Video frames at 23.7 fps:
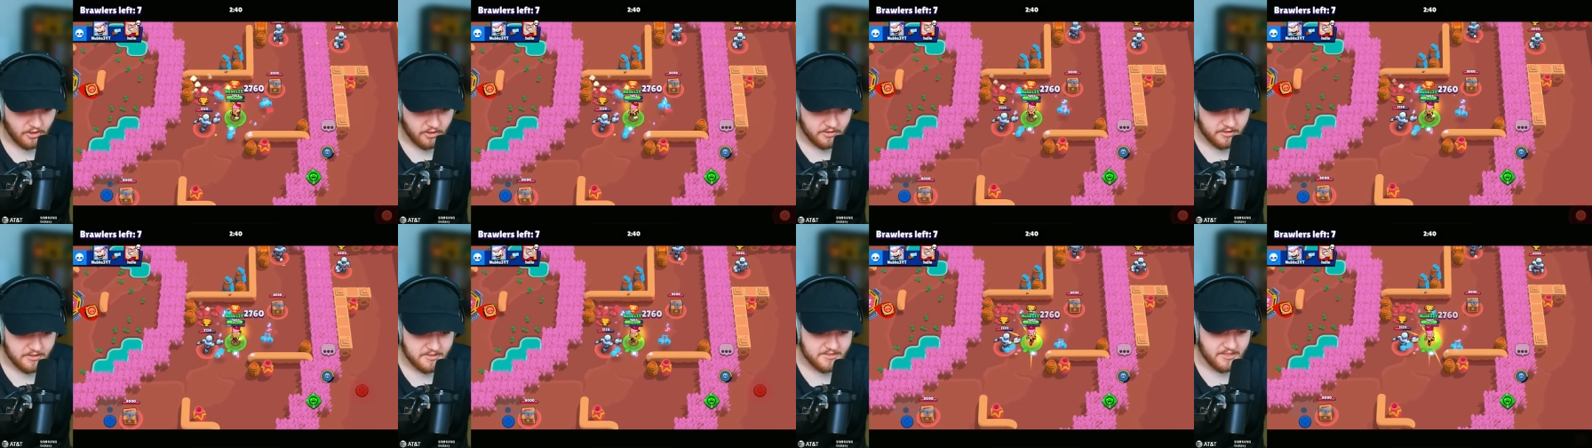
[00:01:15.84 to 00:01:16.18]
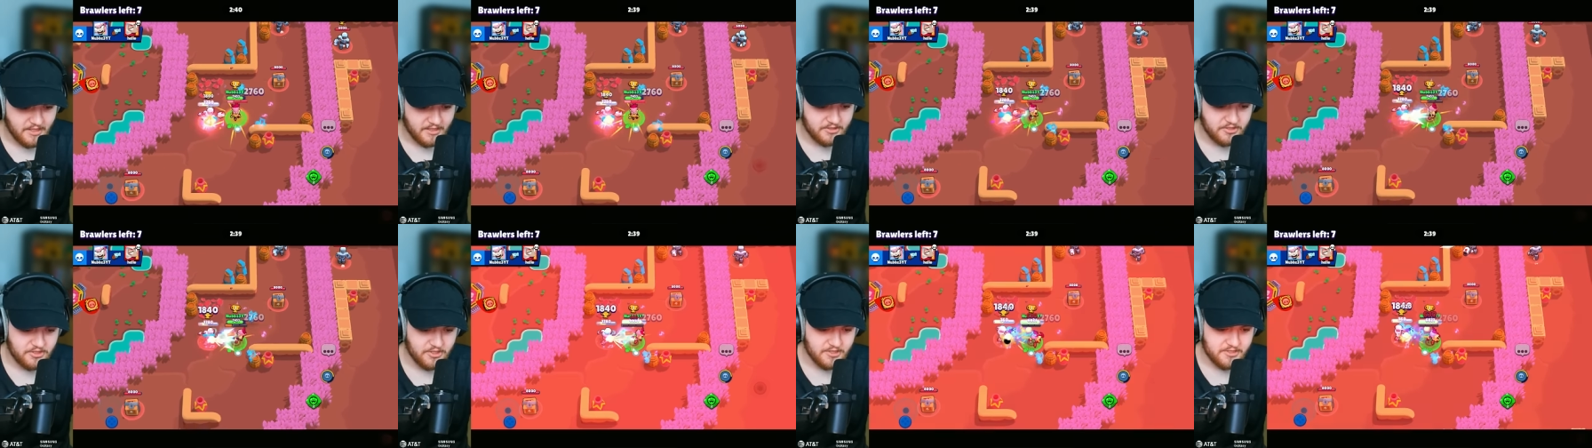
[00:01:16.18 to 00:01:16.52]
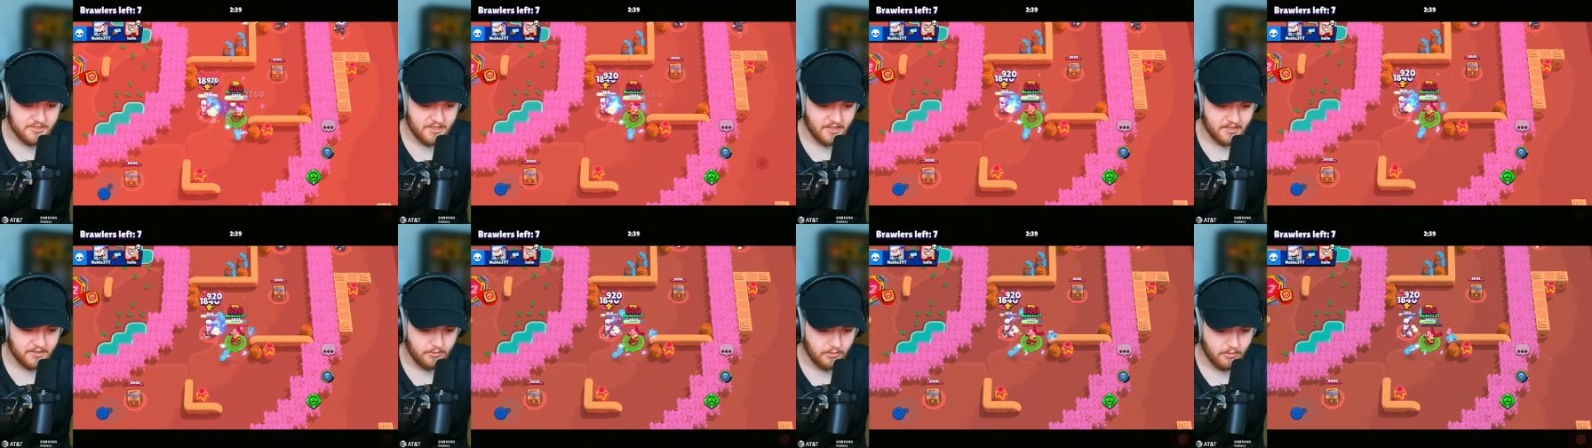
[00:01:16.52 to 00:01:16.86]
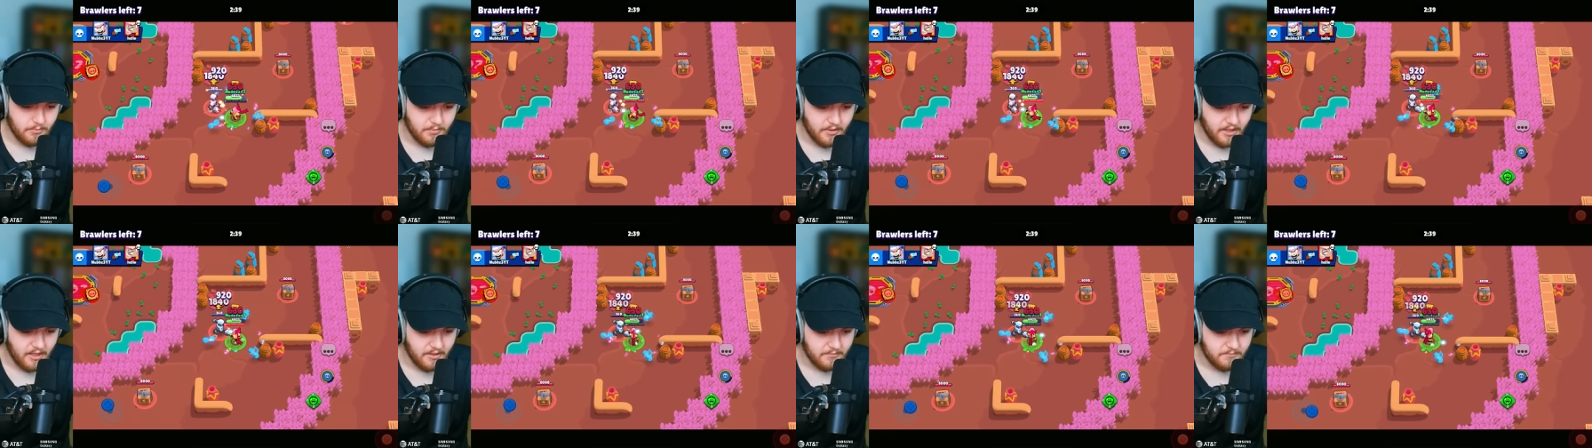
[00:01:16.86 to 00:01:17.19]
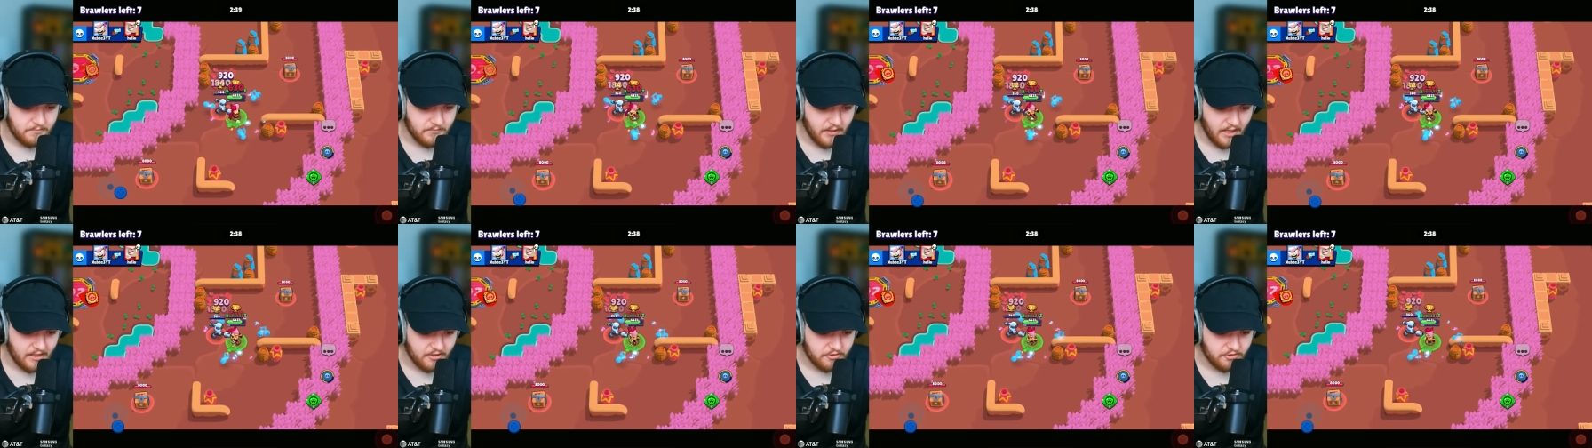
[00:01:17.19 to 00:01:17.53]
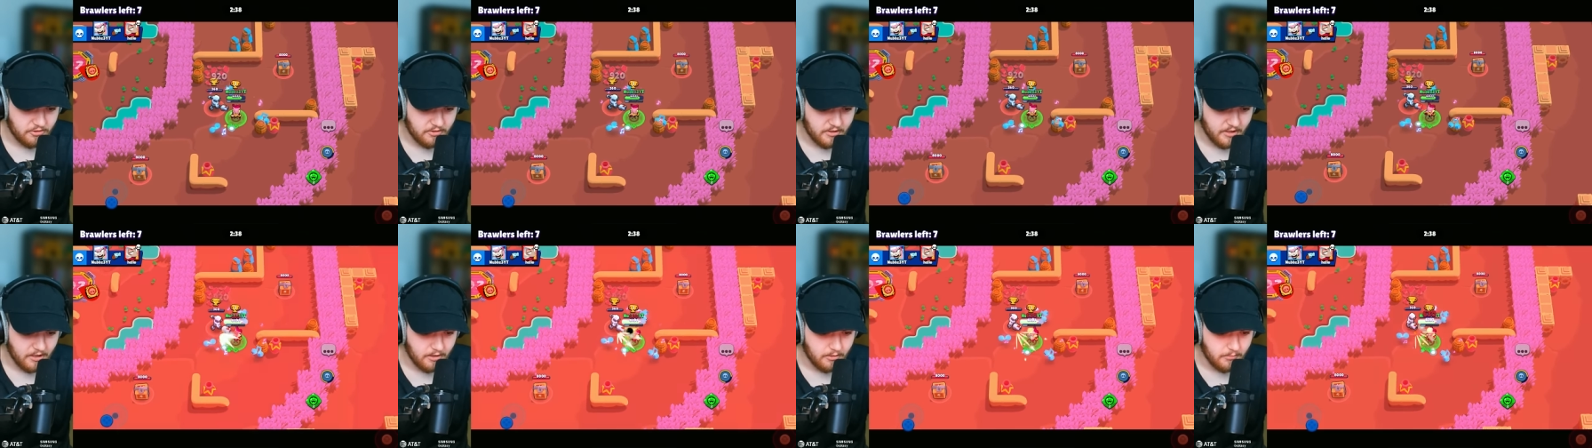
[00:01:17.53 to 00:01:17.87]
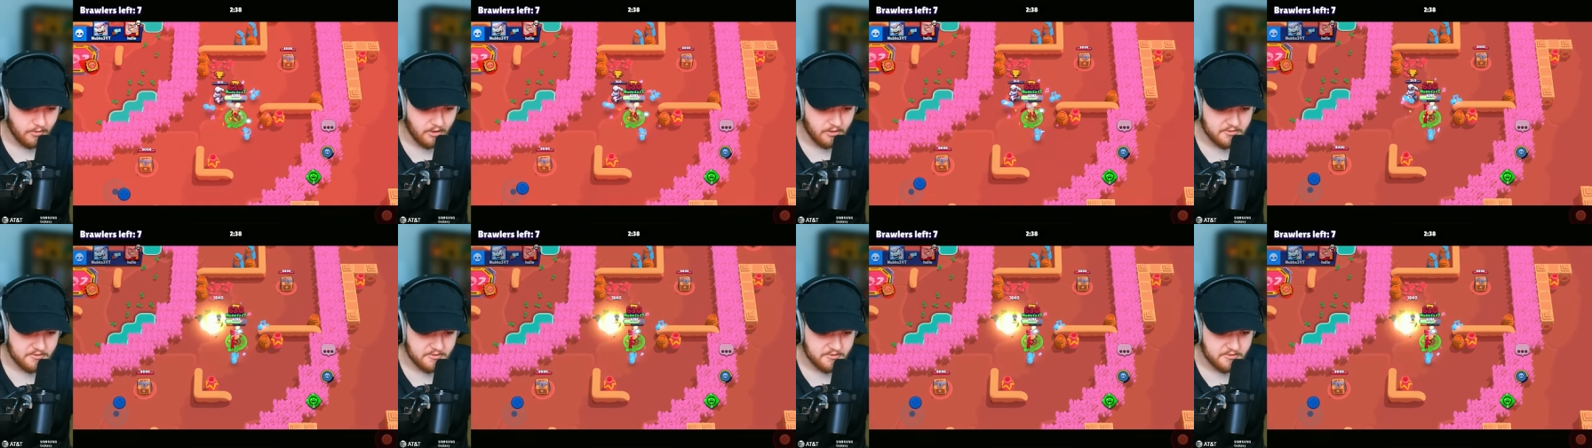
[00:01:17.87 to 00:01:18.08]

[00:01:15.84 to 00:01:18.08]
Charlie's dead. She just died to a bot. Actually, El